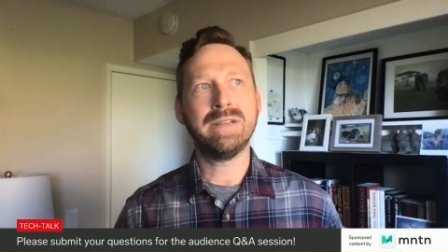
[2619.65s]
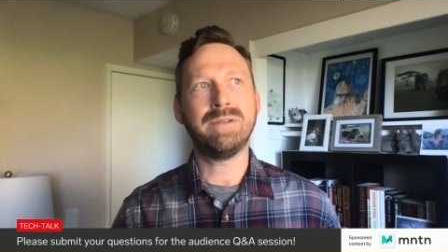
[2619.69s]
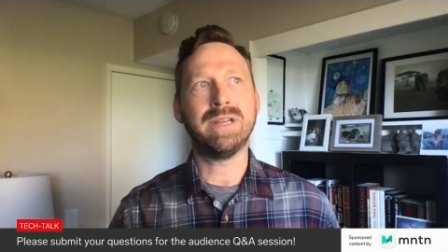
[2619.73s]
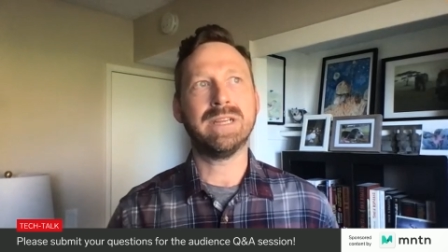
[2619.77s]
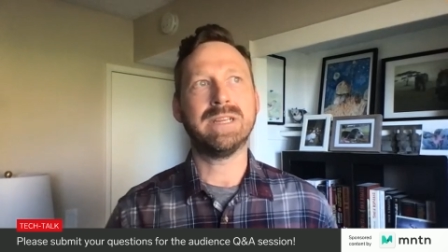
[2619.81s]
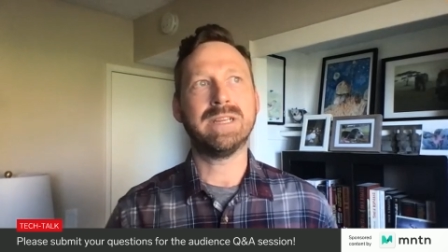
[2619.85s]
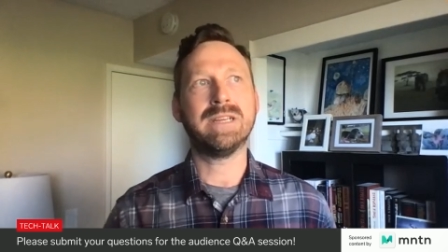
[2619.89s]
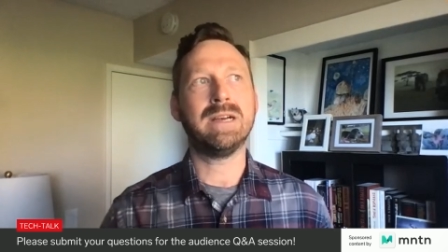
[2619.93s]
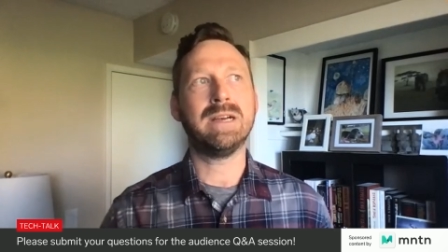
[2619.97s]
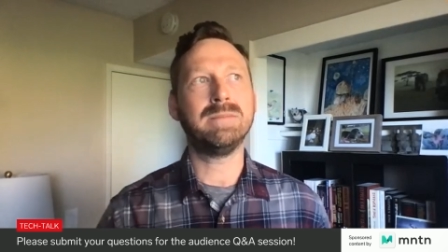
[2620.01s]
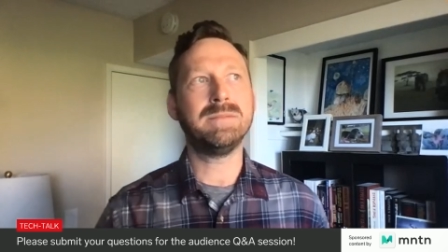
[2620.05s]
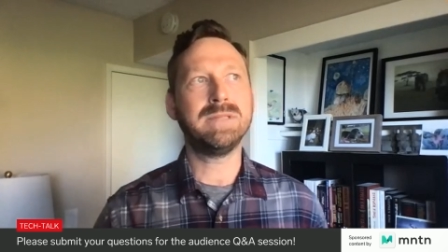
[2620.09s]
when
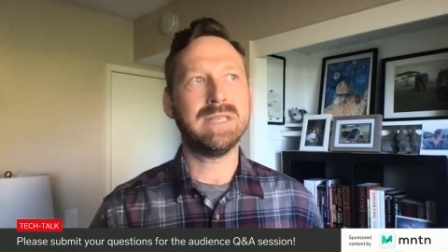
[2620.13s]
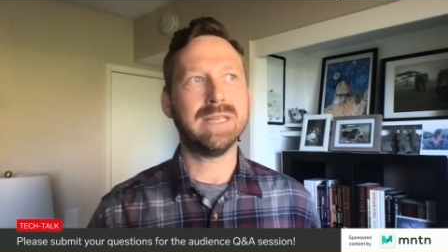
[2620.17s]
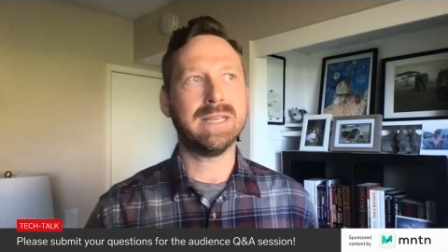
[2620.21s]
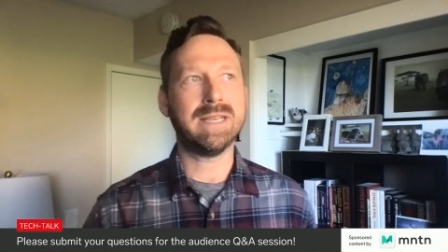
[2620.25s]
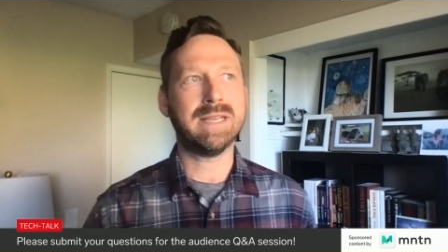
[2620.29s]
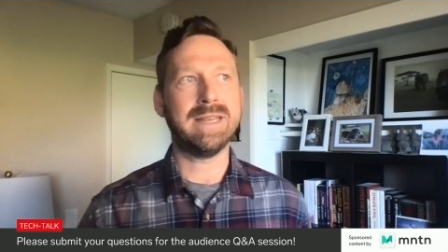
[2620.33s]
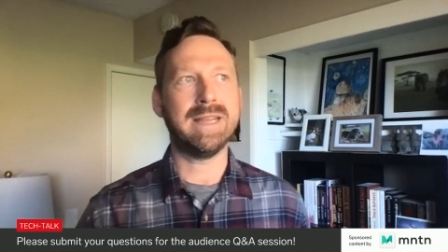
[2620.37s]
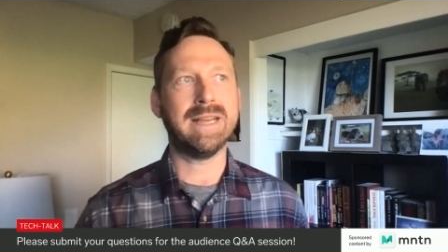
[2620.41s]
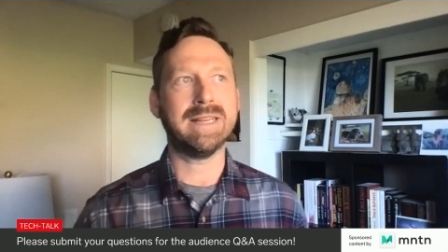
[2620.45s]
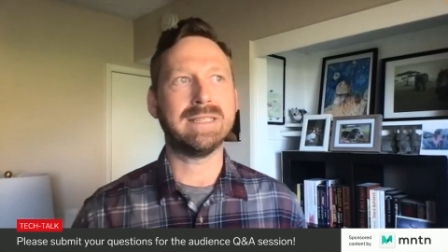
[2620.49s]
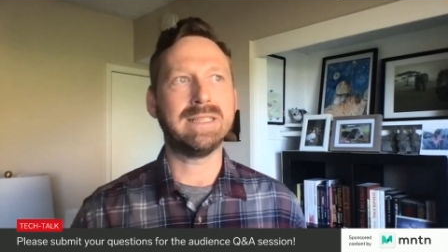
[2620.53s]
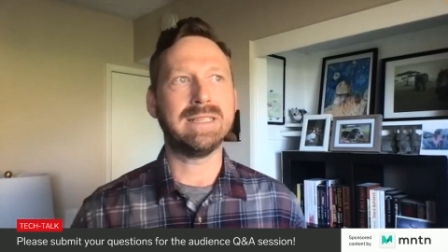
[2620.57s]
it comes to
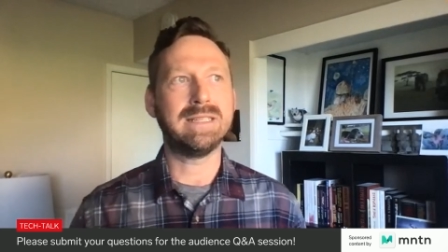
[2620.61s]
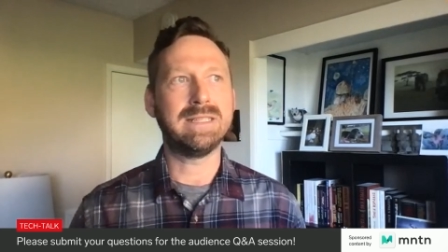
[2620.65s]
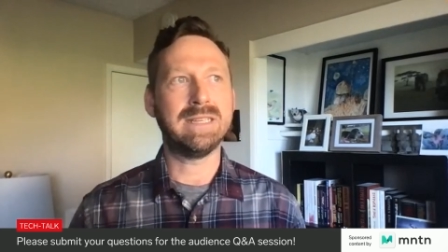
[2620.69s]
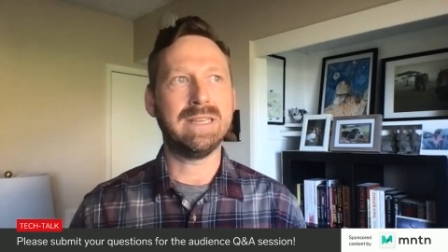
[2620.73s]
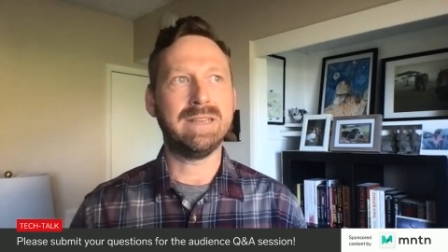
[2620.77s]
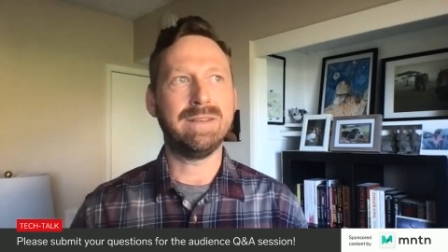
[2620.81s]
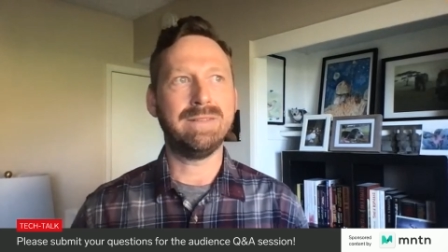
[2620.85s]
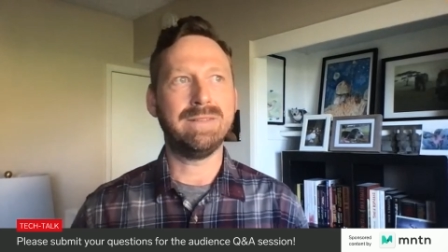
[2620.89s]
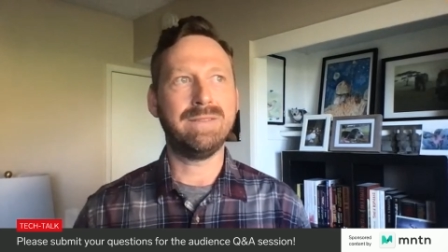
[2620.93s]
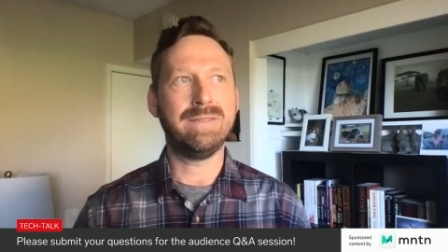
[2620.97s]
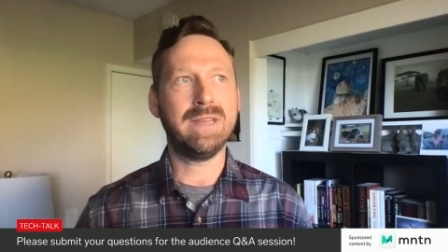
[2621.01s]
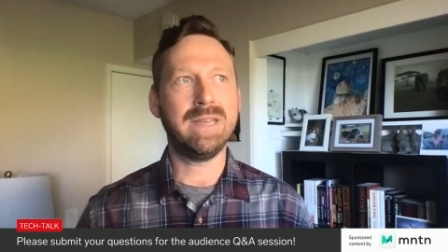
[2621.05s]
connected
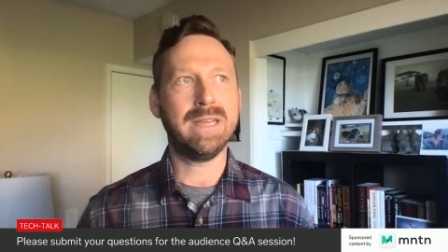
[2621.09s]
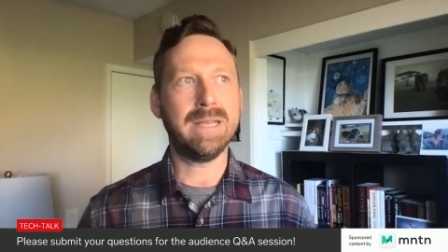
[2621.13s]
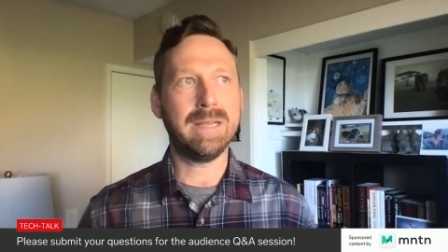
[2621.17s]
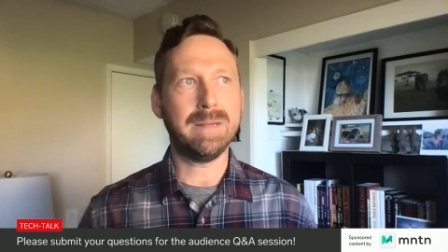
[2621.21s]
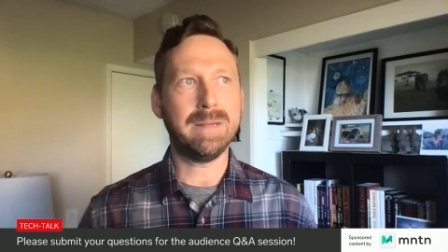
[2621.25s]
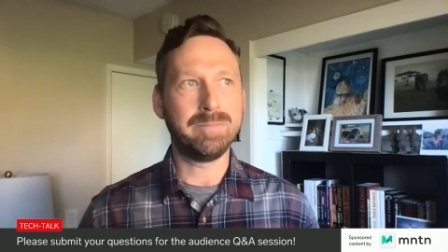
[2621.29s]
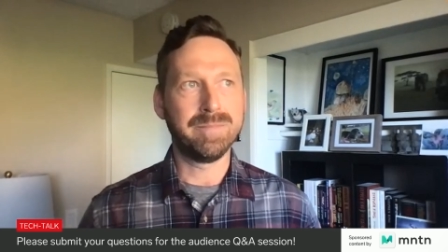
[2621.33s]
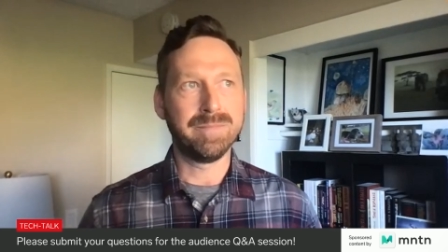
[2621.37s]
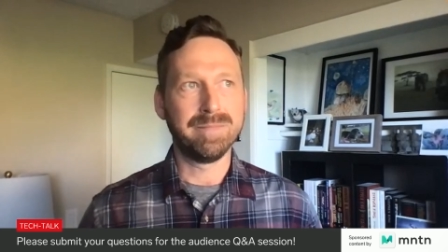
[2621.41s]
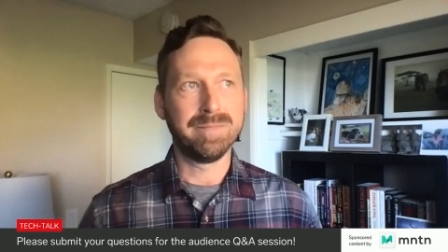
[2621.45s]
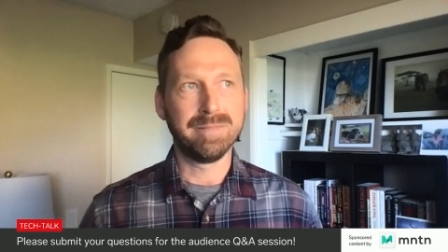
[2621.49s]
TV,